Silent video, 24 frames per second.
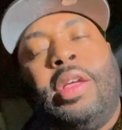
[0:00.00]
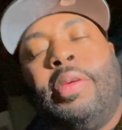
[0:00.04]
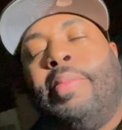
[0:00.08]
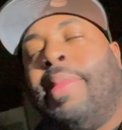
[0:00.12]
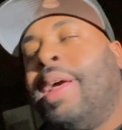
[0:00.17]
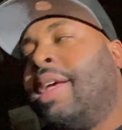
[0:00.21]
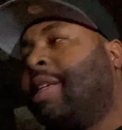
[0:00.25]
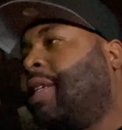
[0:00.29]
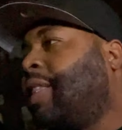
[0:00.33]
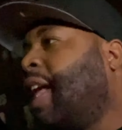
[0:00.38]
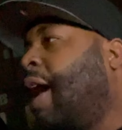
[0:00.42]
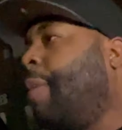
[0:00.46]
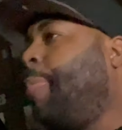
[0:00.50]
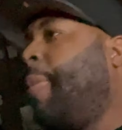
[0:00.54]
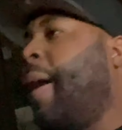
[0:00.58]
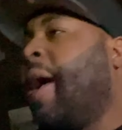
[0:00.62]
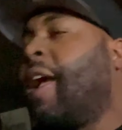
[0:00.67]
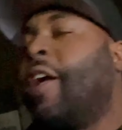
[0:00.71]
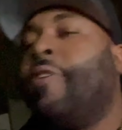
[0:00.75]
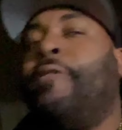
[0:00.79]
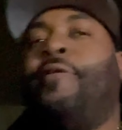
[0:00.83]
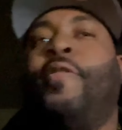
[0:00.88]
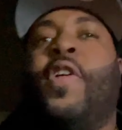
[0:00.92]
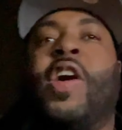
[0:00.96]
Man, stop
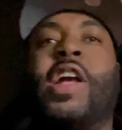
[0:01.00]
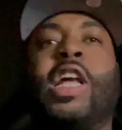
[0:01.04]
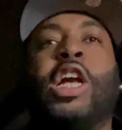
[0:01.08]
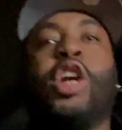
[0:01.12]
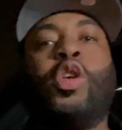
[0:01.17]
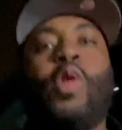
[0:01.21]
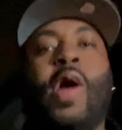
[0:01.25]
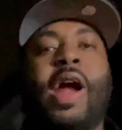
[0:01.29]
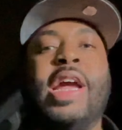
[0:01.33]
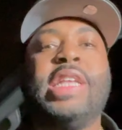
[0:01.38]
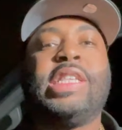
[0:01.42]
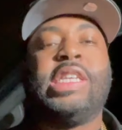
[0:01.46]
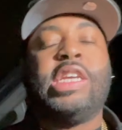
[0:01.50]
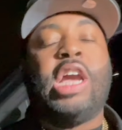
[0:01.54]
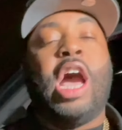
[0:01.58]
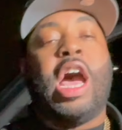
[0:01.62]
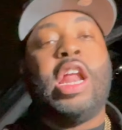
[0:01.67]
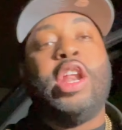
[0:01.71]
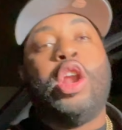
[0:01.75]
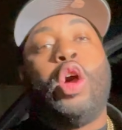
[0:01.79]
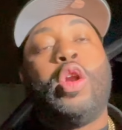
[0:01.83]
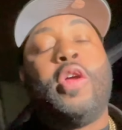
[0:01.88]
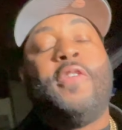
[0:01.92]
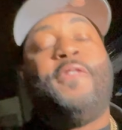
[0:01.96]
acting fucking crazy. Y'all
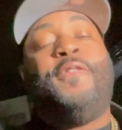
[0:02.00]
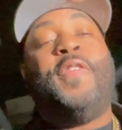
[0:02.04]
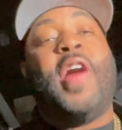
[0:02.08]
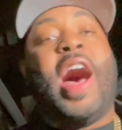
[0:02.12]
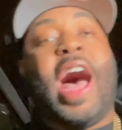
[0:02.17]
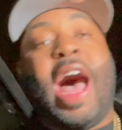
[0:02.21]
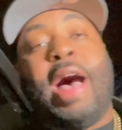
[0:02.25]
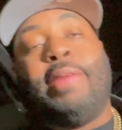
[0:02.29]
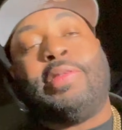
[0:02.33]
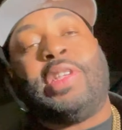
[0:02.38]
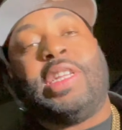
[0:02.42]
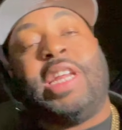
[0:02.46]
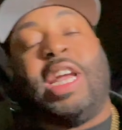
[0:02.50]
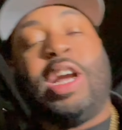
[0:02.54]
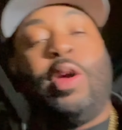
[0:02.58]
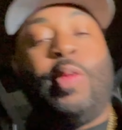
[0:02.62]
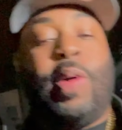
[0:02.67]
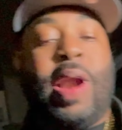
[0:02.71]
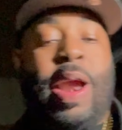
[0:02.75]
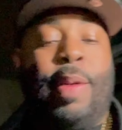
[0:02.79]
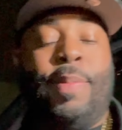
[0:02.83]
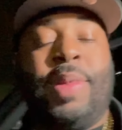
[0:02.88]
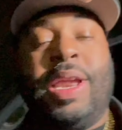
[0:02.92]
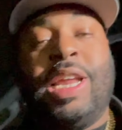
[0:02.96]
know the vibes, nigga,
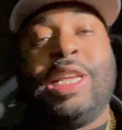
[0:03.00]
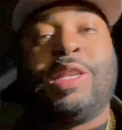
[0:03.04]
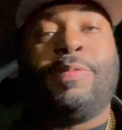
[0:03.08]
when I'm in this